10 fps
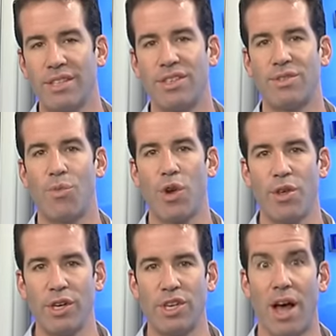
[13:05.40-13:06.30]
this is one of
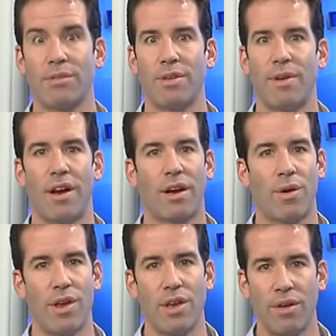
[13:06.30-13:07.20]
the only jobs in America
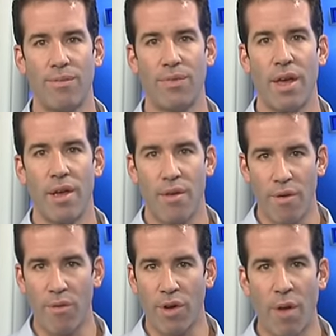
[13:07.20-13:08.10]
where you could
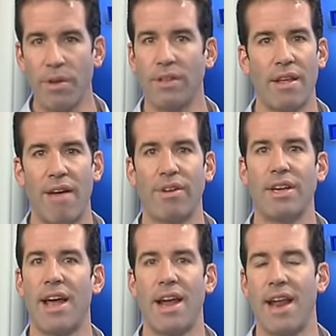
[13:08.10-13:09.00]
come in every
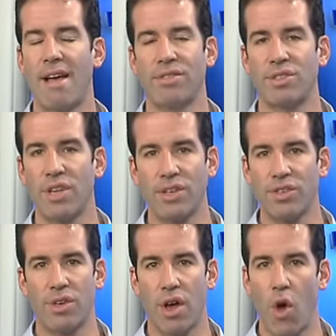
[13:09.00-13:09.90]
day and have
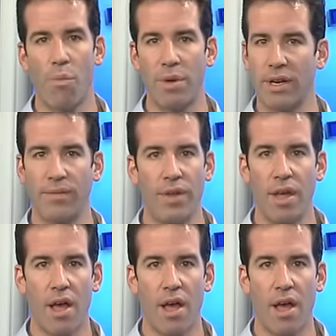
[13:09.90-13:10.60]
such open,